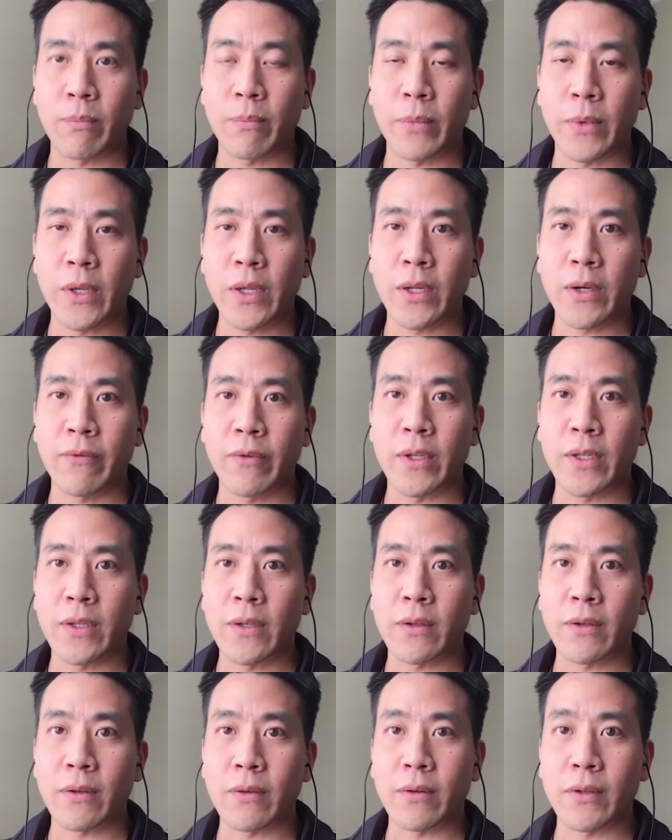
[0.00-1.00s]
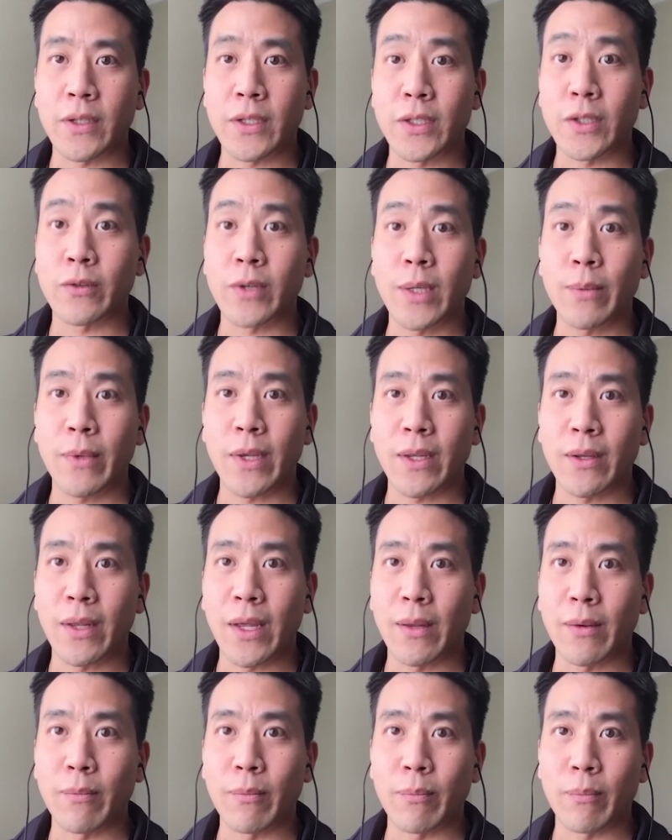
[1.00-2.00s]
bit of a disagreement
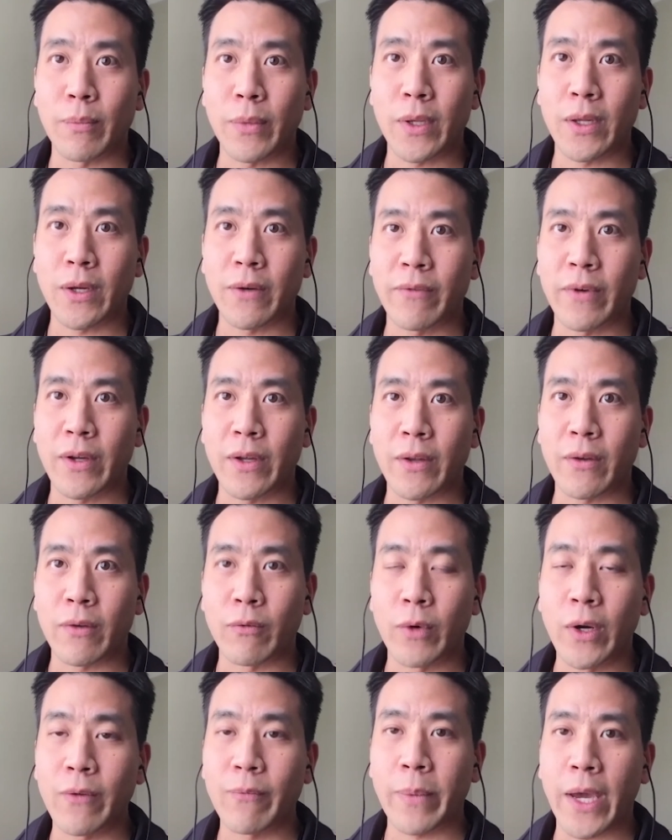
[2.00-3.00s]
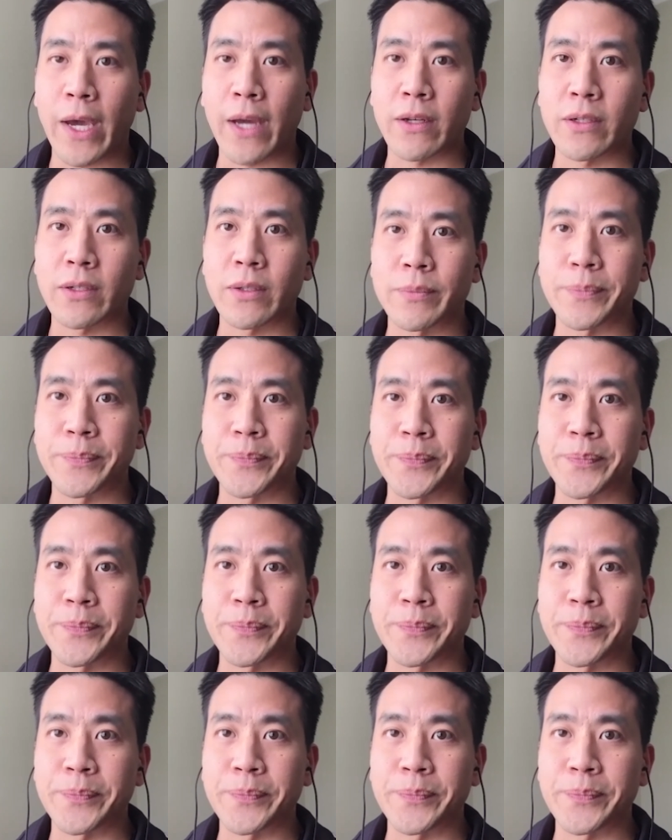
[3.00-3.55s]
and a bit of a rough patch.